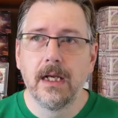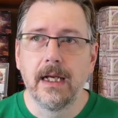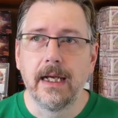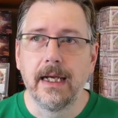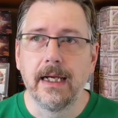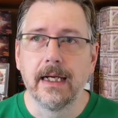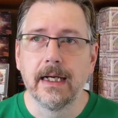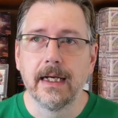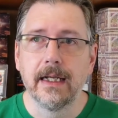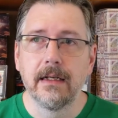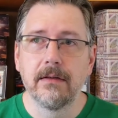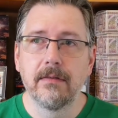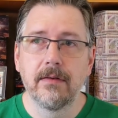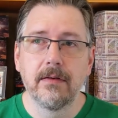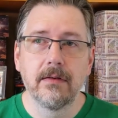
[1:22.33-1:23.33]

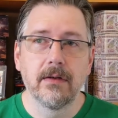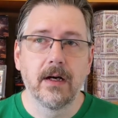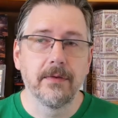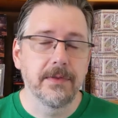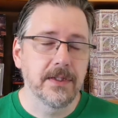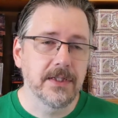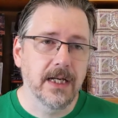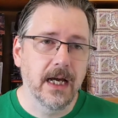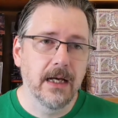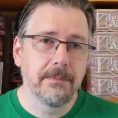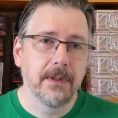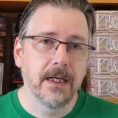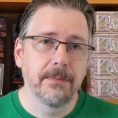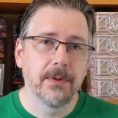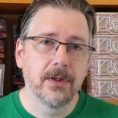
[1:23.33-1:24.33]
And off the top,
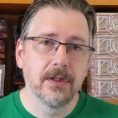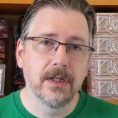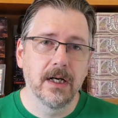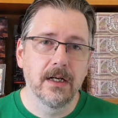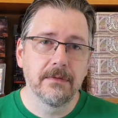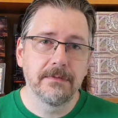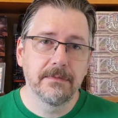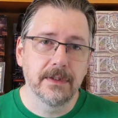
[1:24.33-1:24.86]
I pull off